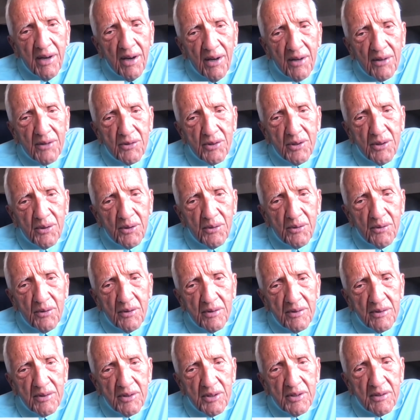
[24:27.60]

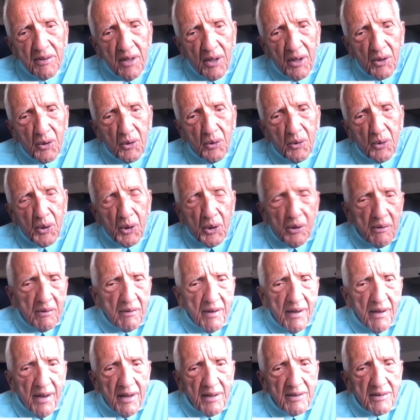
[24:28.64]
too. She's had a cooking
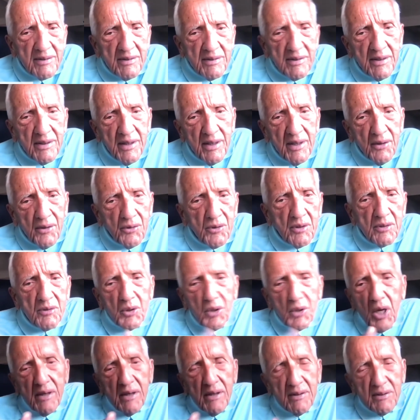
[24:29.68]
class, and this
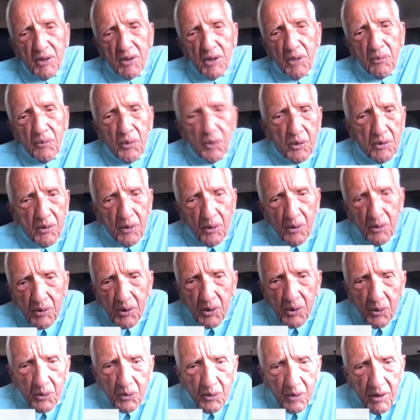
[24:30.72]
kind of stuff you're doing
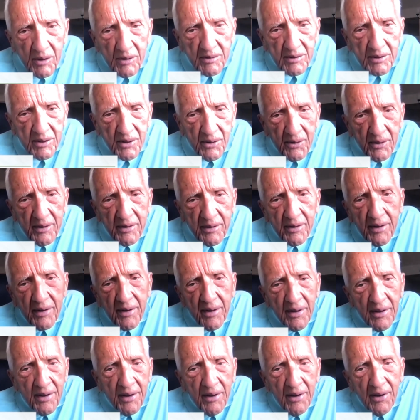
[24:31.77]
too, Sherry.
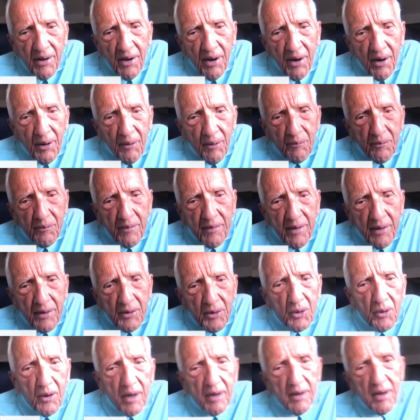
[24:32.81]

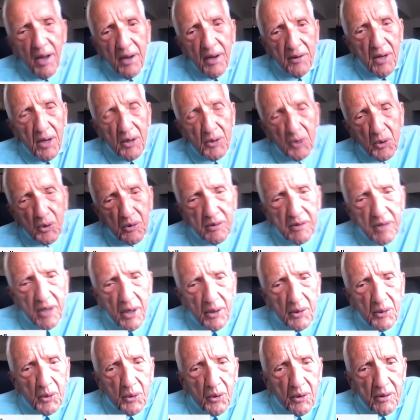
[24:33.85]
I should tell
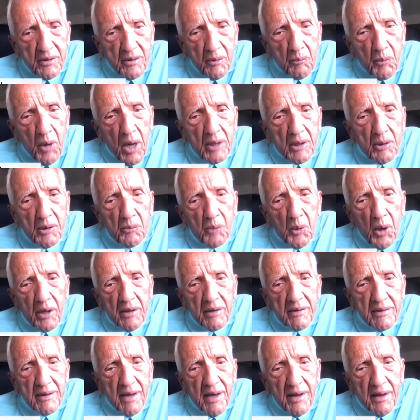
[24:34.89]
you the
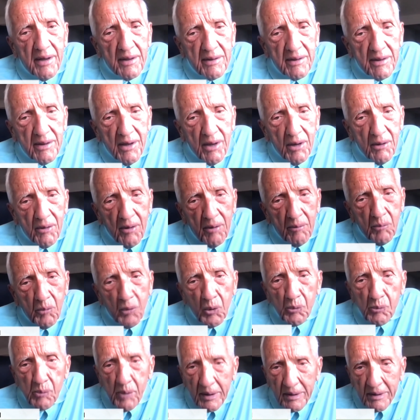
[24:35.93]
macrobiotic diet
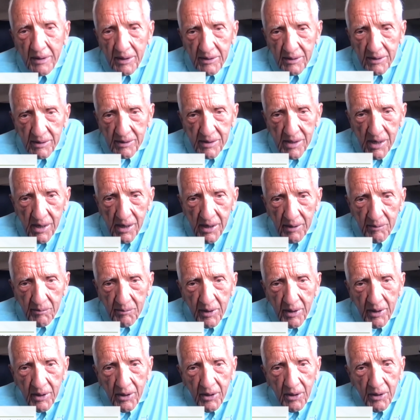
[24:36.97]
movement at the time
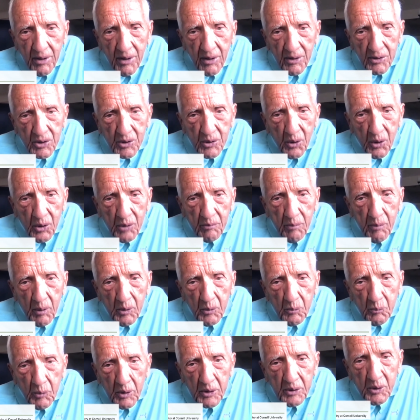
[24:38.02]
started by
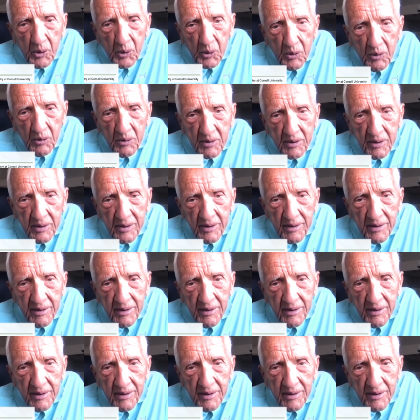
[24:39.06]
Michio Kushi,